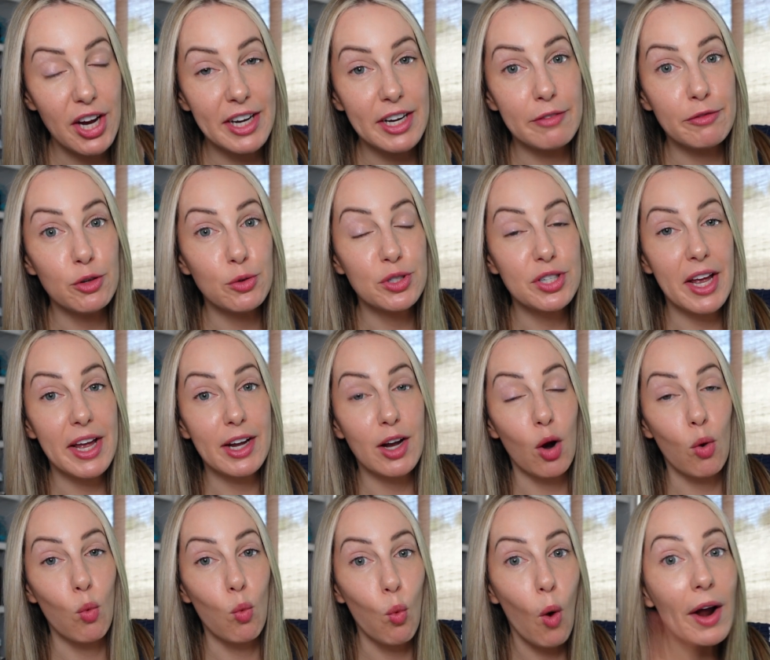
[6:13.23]
and if you take
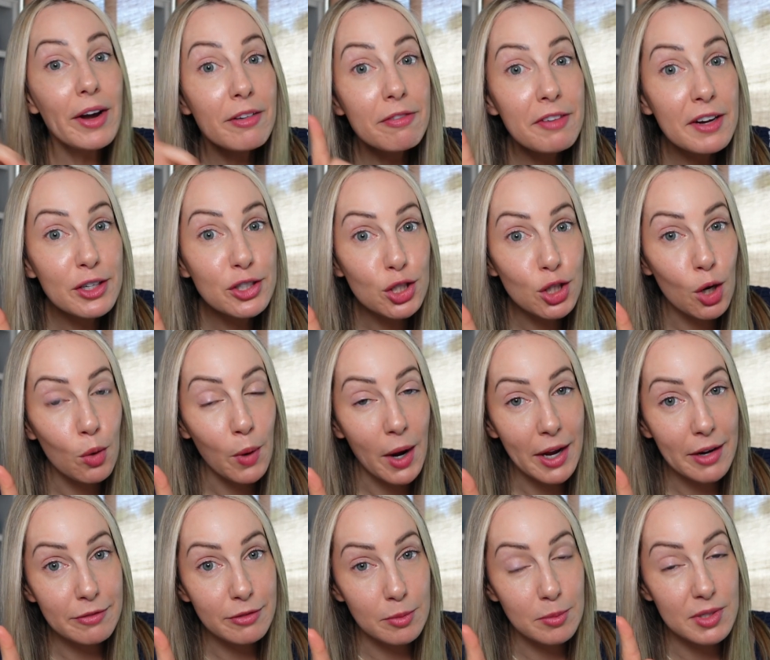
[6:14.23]
one feature
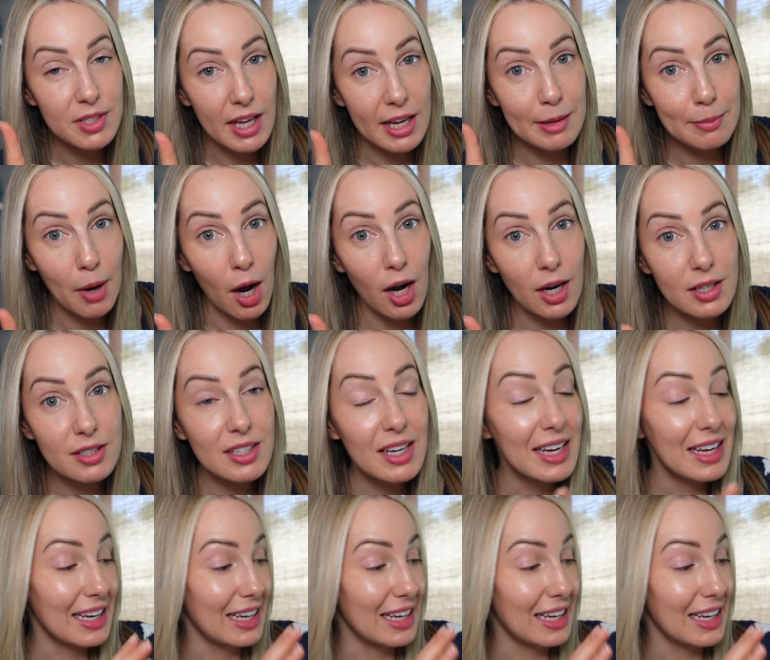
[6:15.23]
away from SaneBox,